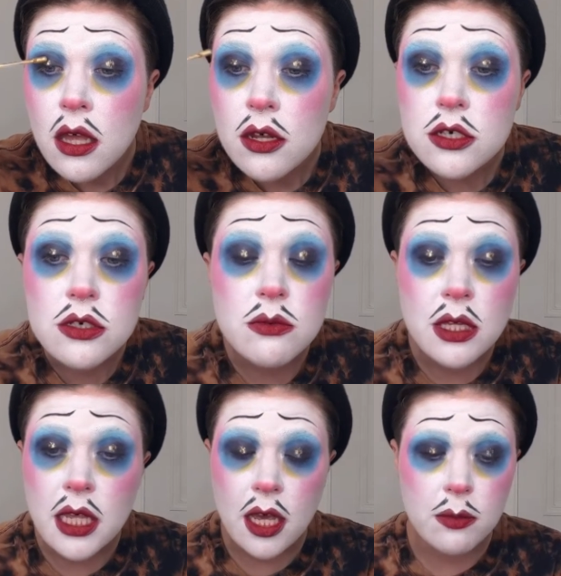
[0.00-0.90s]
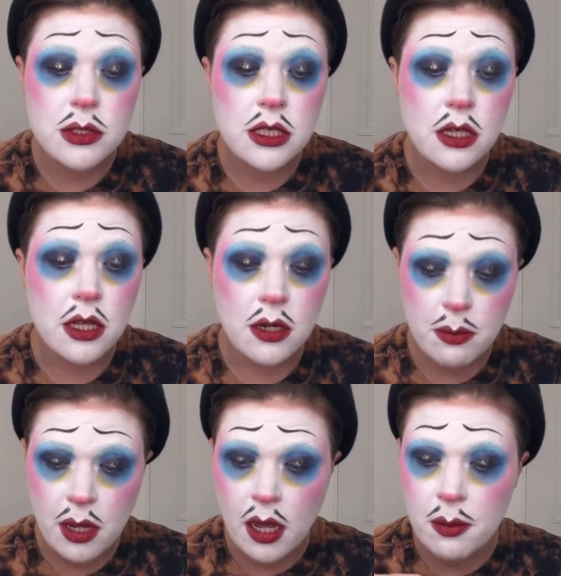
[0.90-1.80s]
It just really helps the glitter
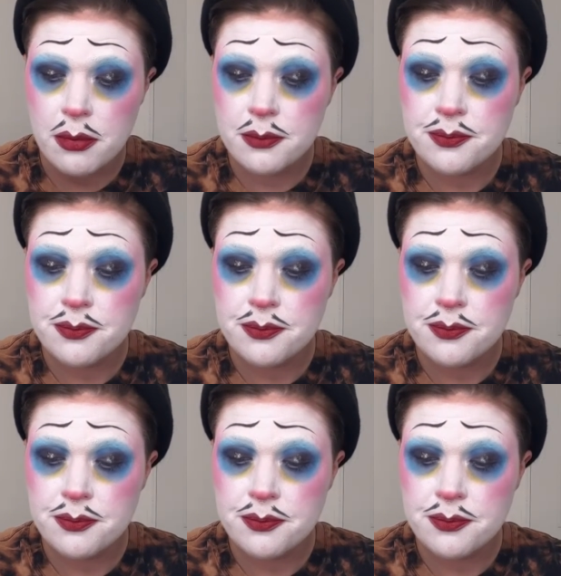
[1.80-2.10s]
pop.